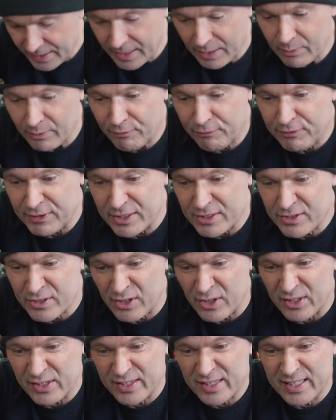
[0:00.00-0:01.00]
now it fits
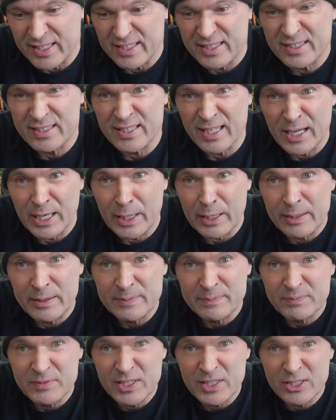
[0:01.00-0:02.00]
on these
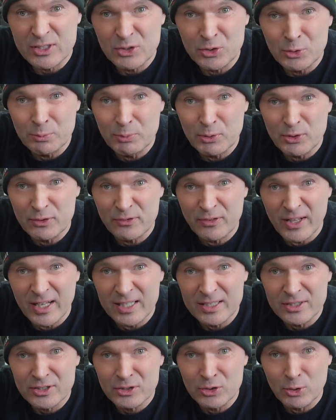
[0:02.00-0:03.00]
new boot
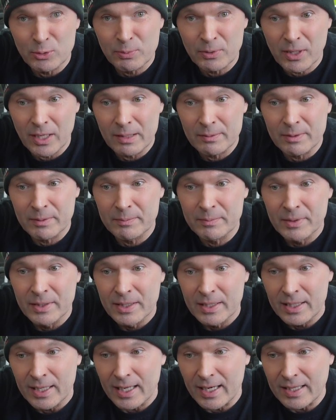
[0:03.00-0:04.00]
flanges, no problem.
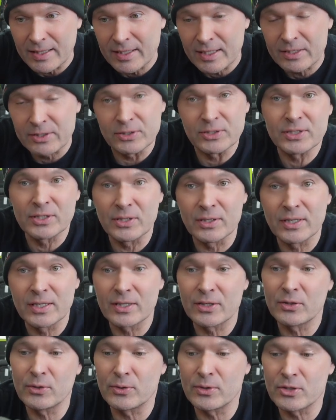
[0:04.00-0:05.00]
And I think they're still
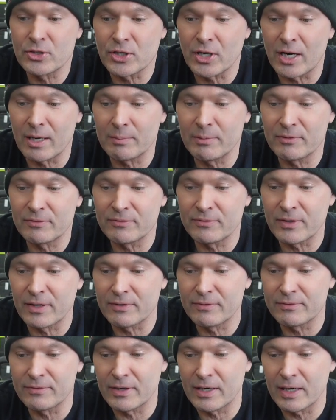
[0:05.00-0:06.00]
gonna do the job
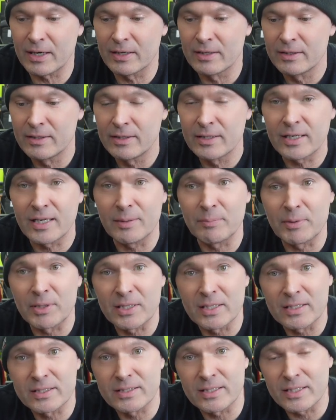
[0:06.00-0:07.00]
of
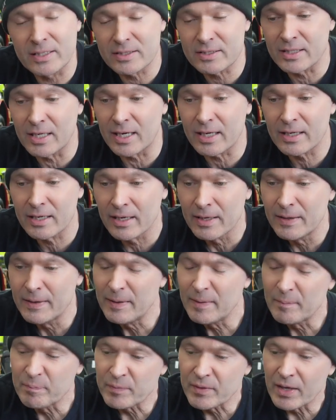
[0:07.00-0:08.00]
keeping this thing snug.
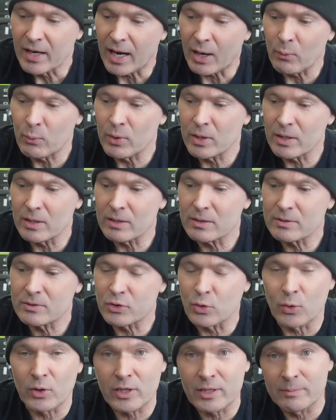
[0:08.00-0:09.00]
I will
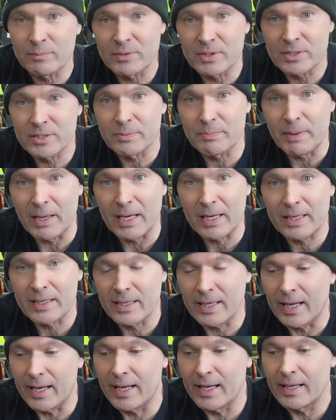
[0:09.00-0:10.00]
torque them to
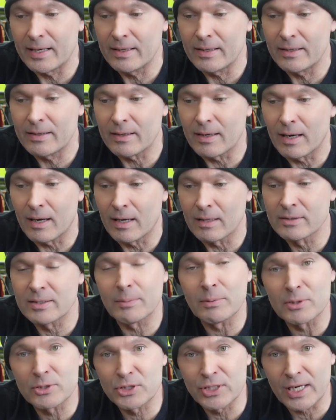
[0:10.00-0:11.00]
spec, and I'll
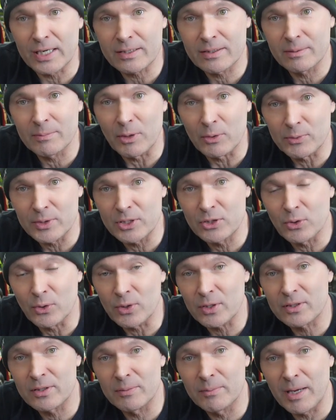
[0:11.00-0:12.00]
double check them. I'll
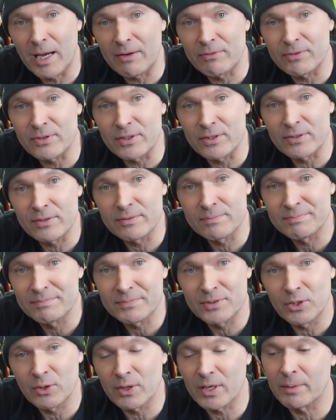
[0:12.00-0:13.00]
retorque them after
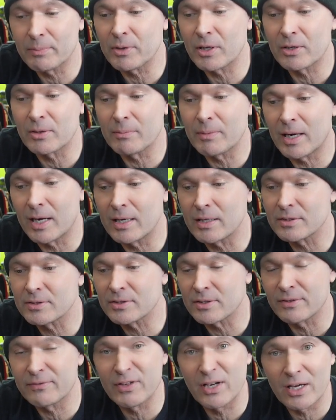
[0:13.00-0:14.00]
a couple 100 miles
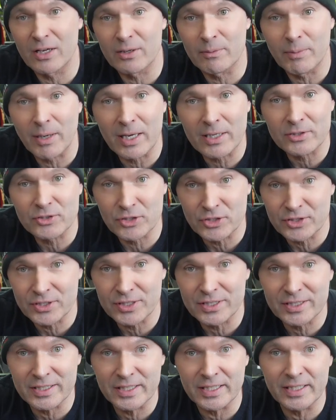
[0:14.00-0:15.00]
or even 100 miles just to
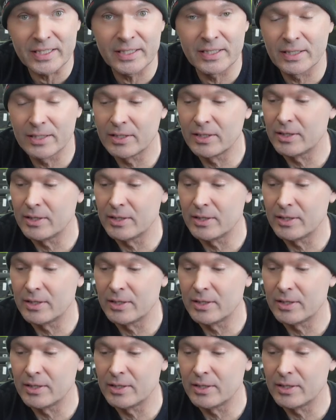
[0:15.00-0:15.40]
see